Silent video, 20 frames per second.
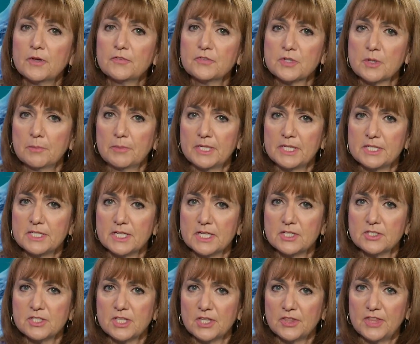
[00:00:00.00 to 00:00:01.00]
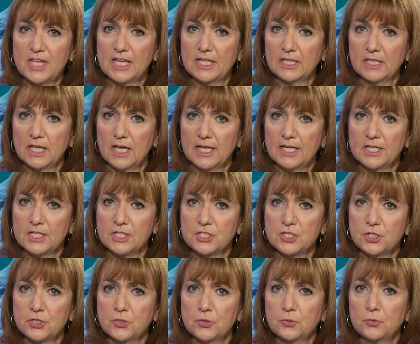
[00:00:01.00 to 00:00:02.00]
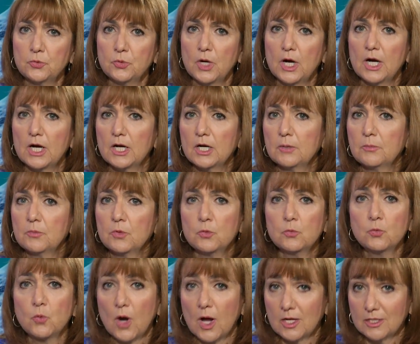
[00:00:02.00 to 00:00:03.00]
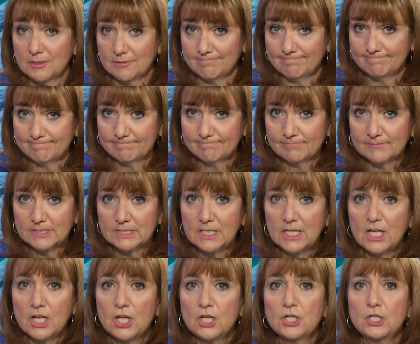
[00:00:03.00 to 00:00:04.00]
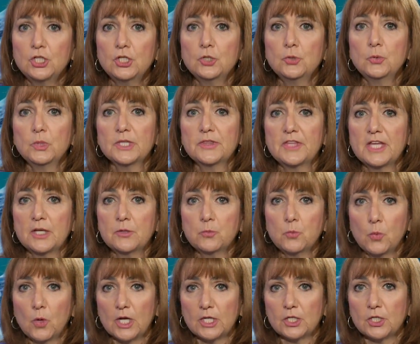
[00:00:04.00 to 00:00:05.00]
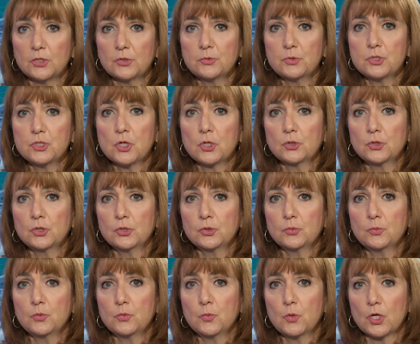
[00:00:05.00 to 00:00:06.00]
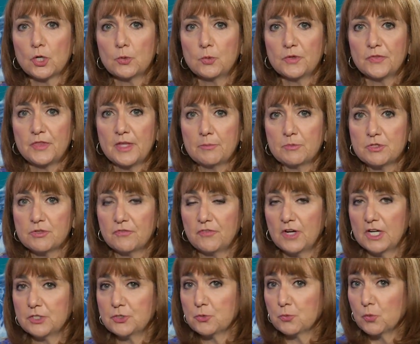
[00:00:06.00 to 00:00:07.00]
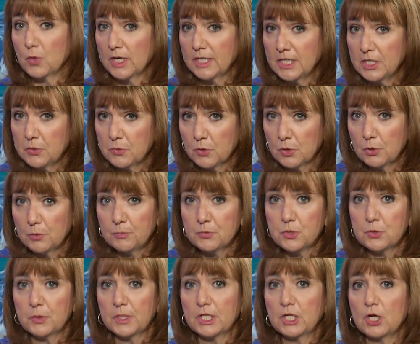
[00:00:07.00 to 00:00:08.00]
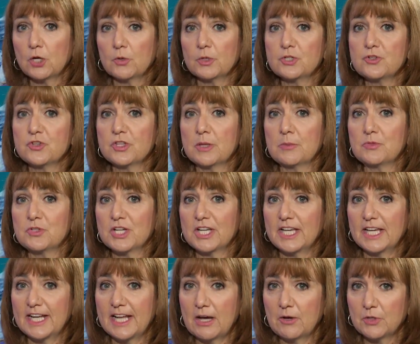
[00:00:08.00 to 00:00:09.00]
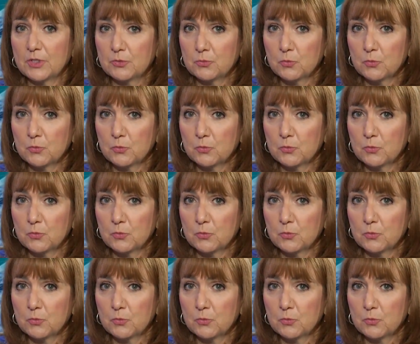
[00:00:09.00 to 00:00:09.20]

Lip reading: if somebody says that they like to run, you would then work with them to find a running group, to encourage them to get out